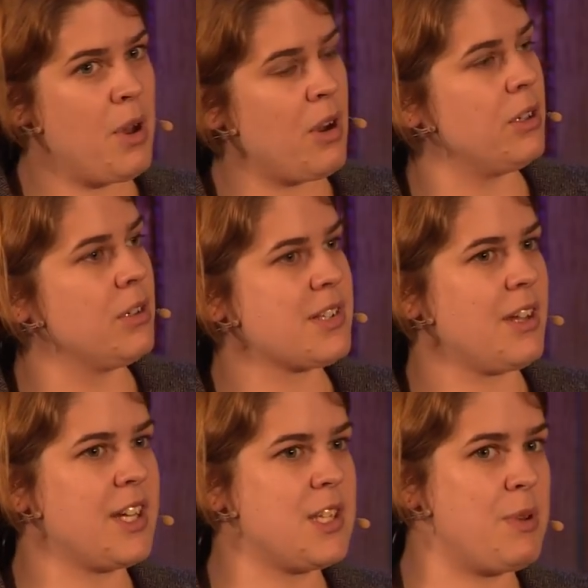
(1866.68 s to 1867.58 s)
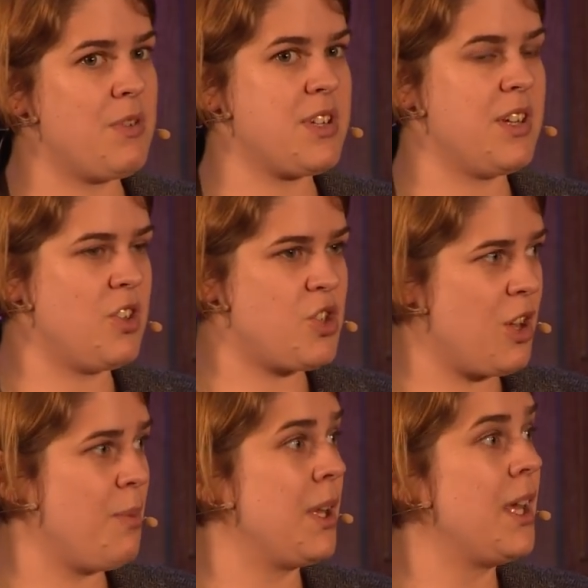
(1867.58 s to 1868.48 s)
Merkel looks likely to be returned in
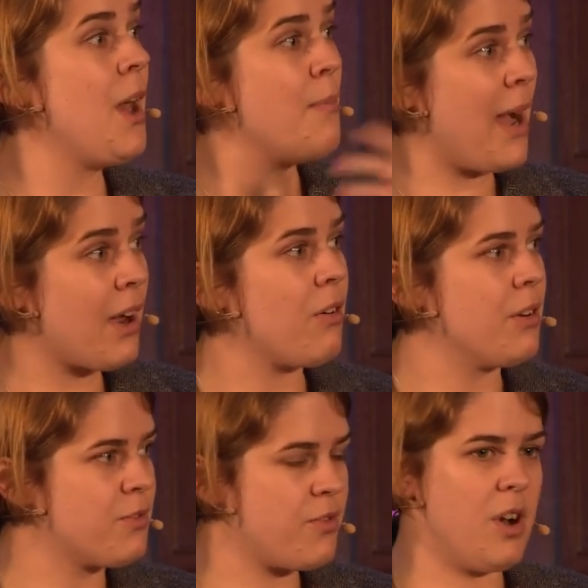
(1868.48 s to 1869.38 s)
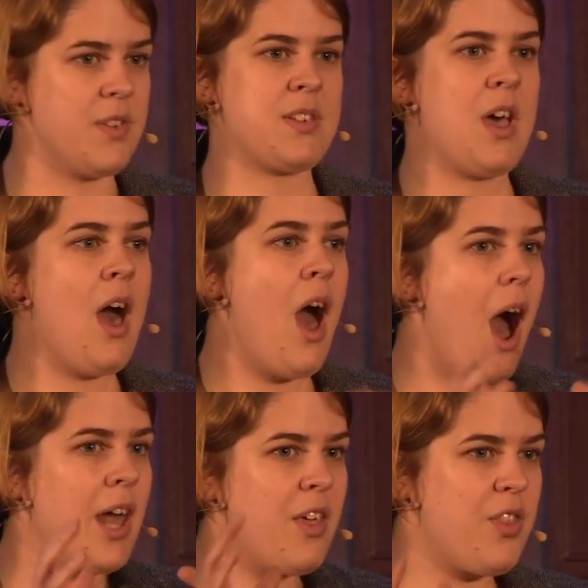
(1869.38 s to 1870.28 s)
Germany, Macron in France.
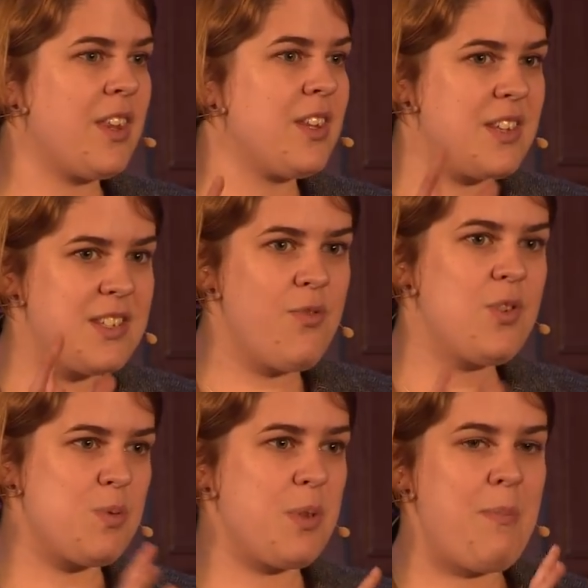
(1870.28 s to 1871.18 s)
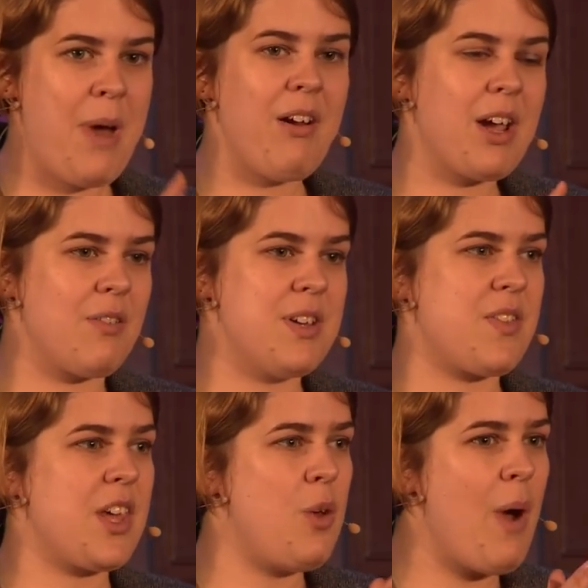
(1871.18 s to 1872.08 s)
And I think that the difference with America
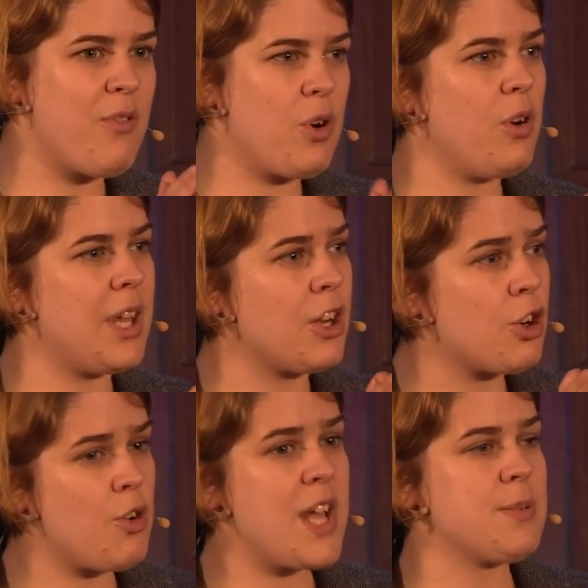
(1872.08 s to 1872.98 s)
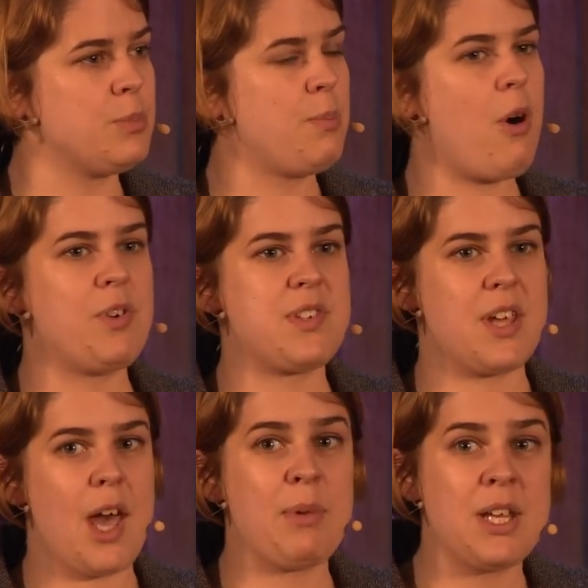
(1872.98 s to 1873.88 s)
is that you have got incredible
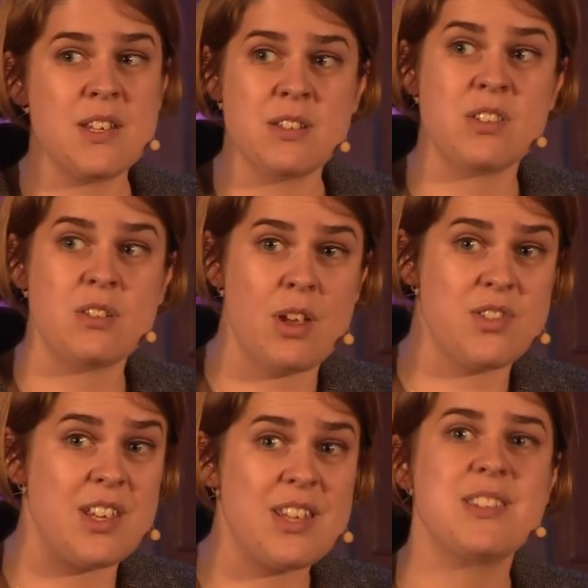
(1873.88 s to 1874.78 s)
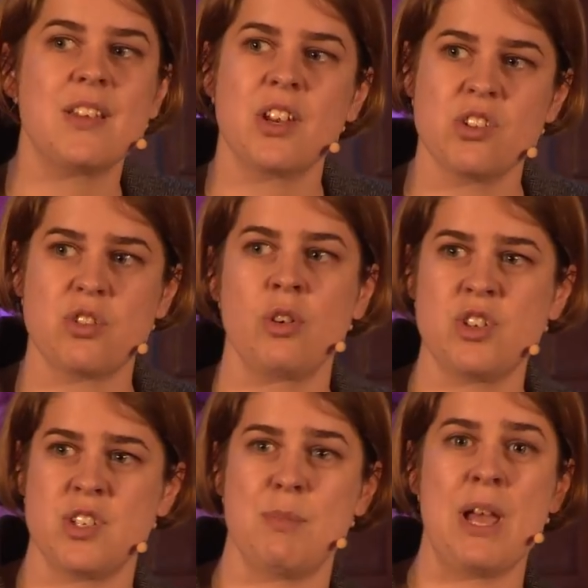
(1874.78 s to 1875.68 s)
poverty. I mean, it is a statistic that
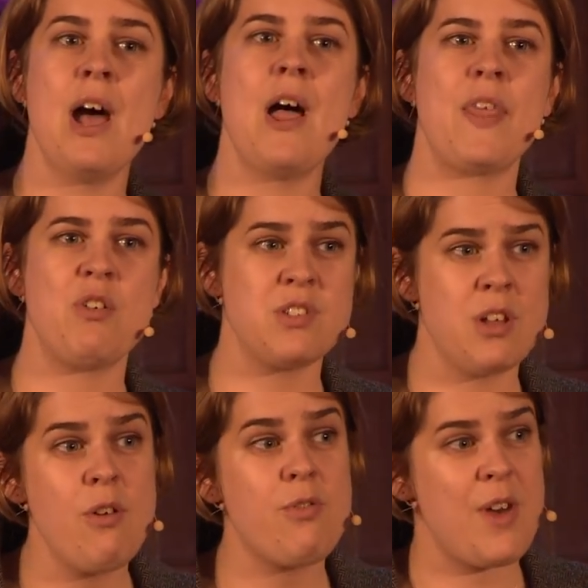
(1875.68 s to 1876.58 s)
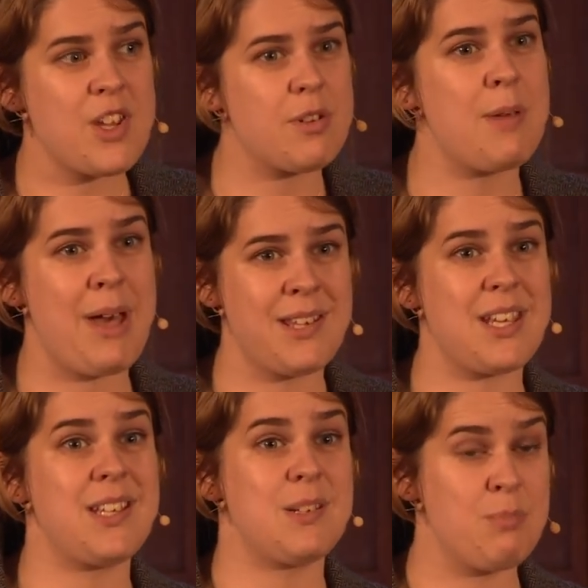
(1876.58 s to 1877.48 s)
astonishes me. There is no federally
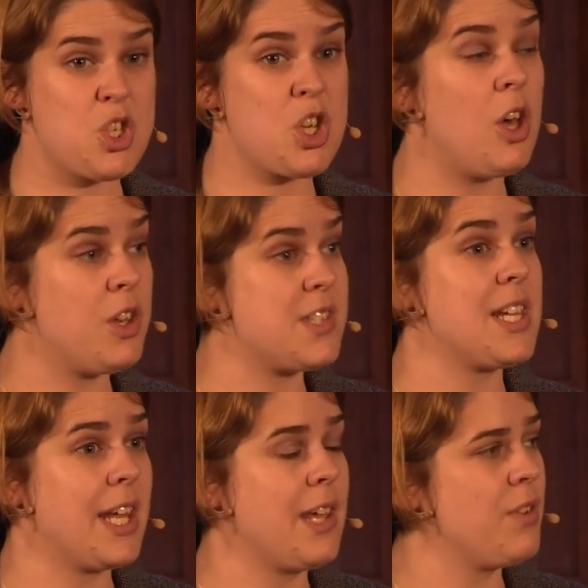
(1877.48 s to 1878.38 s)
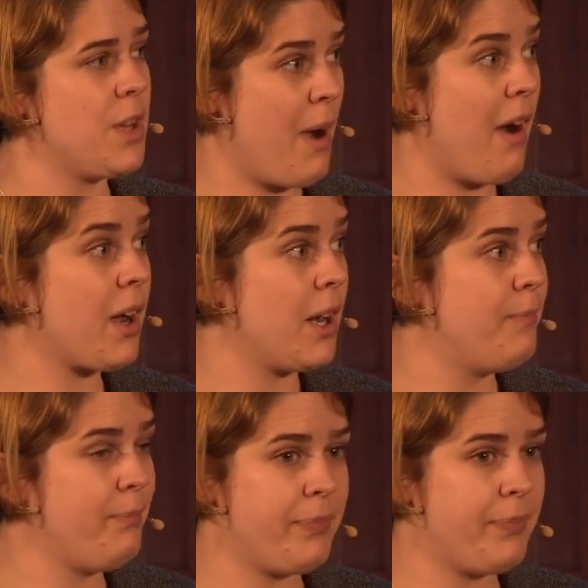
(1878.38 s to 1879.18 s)
mandated maternity leave in America.